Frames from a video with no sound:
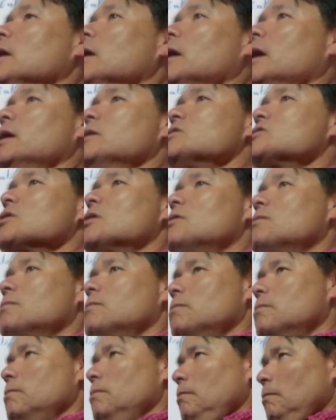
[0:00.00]
And
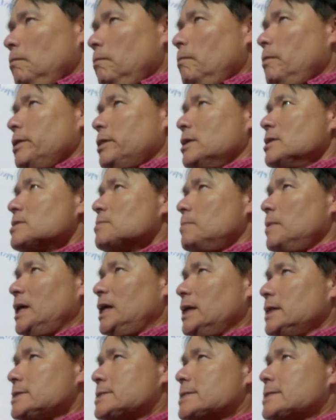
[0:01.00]
so what this
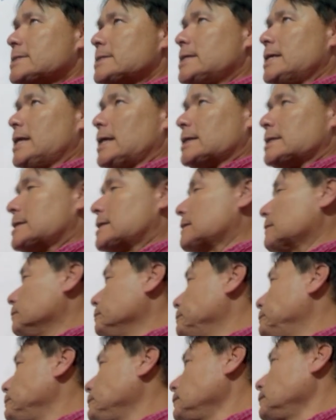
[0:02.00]
means is this.
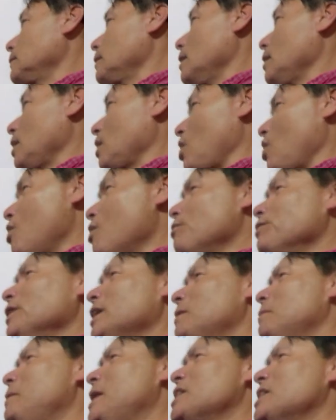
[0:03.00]
Hopefully
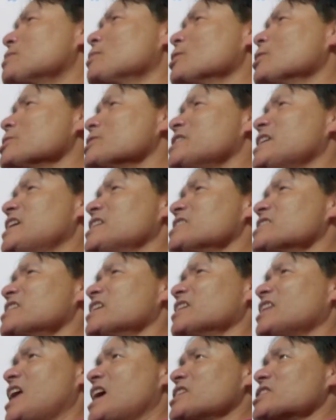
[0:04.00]
it makes more sense
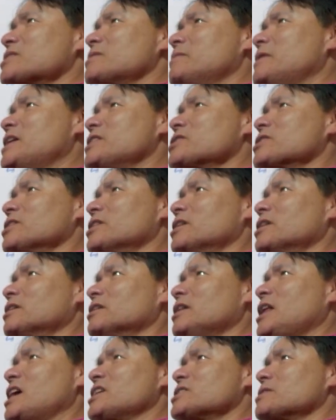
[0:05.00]
than last semester.
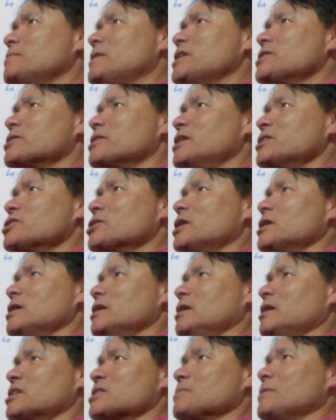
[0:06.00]
Last semester I tried to
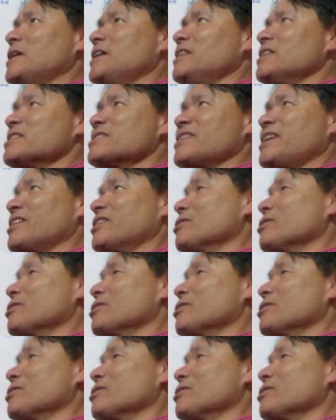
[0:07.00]
explain this like